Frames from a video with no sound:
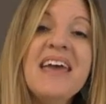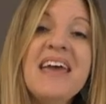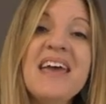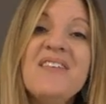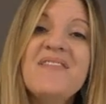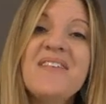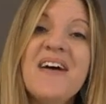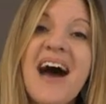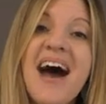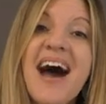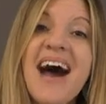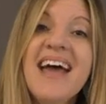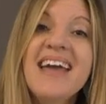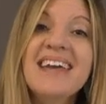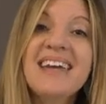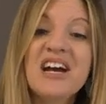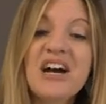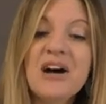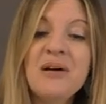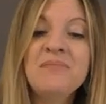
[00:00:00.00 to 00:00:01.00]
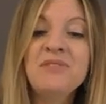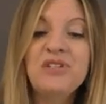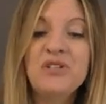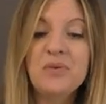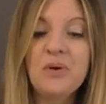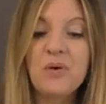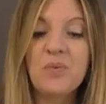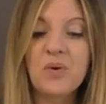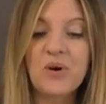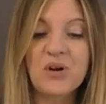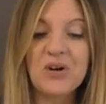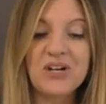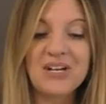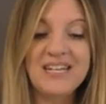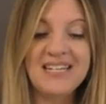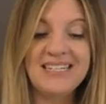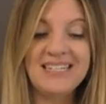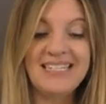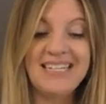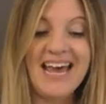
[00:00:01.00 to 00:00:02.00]
If I come to a word
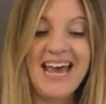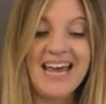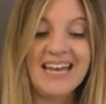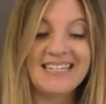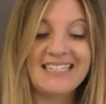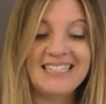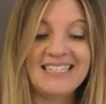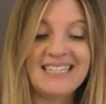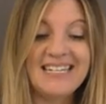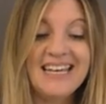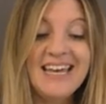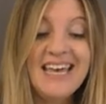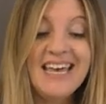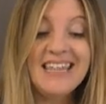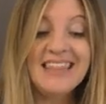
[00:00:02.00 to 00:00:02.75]
in text